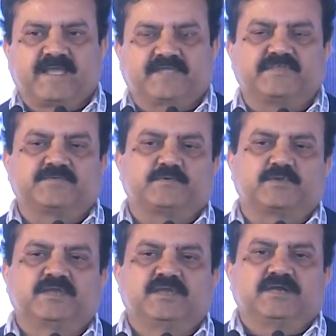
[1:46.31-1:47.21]
And
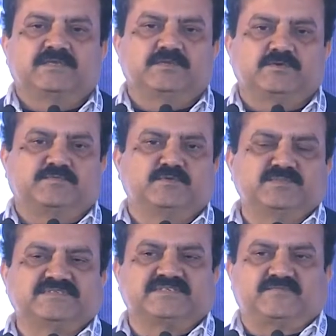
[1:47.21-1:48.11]
therefore, if you
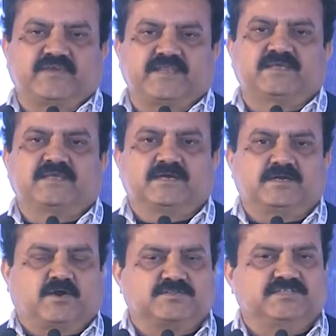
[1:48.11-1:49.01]
miss somewhere
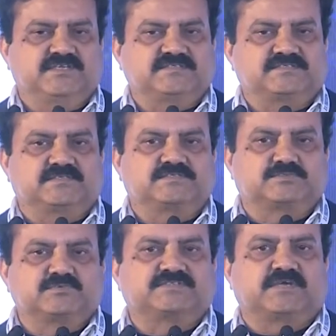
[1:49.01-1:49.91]
on this, the
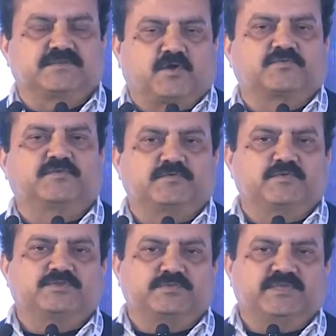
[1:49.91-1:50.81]
students are not
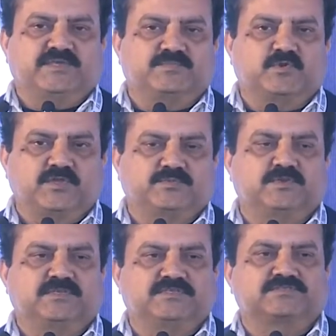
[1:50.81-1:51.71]
going to be
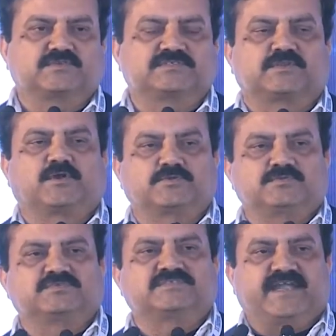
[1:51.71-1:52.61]
employable, students are not
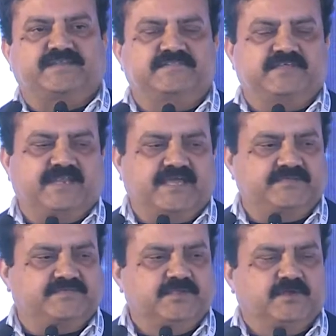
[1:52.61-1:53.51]
going to stand in their
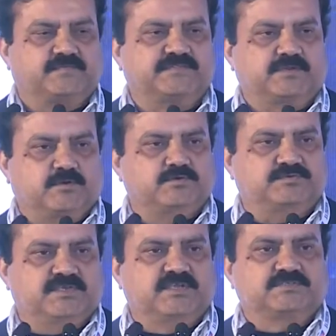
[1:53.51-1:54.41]
life of their
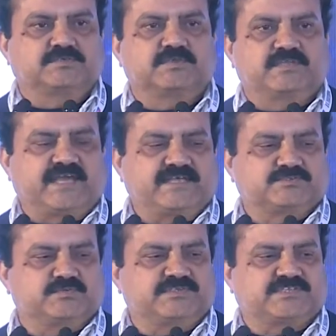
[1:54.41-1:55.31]
own. So it has
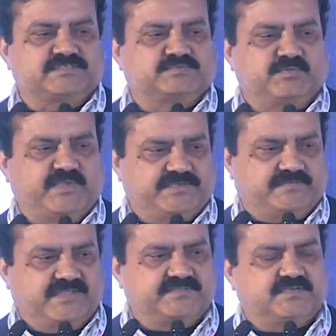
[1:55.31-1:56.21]
to be
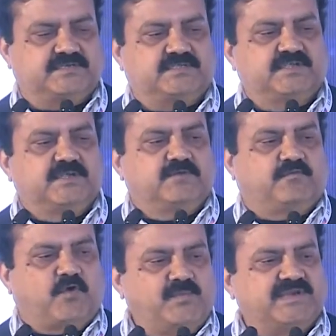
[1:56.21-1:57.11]
transformative. And third,
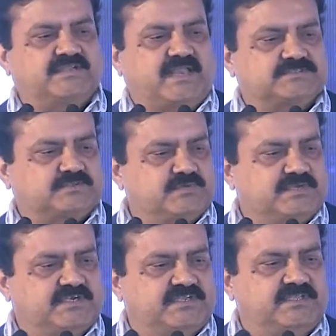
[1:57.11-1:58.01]
formal classroom
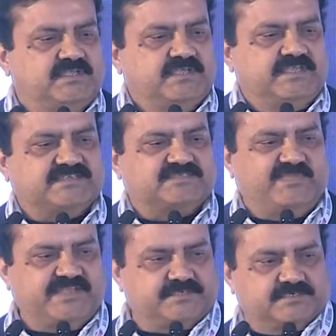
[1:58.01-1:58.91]
learning gets
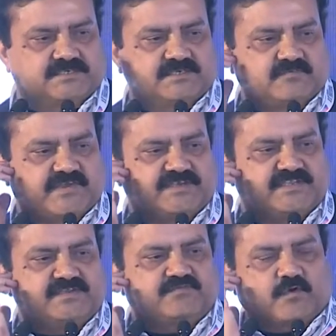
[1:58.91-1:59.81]
better when
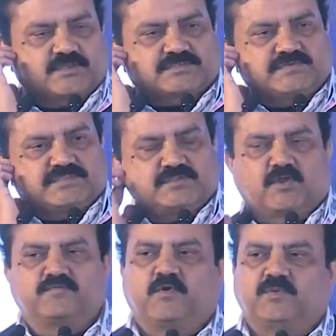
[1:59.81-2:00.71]
reinforced with
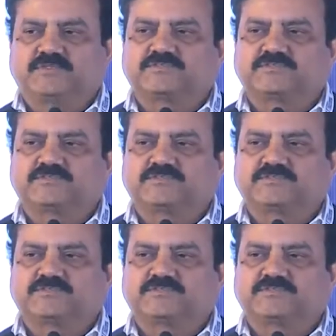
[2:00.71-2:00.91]
non-formal.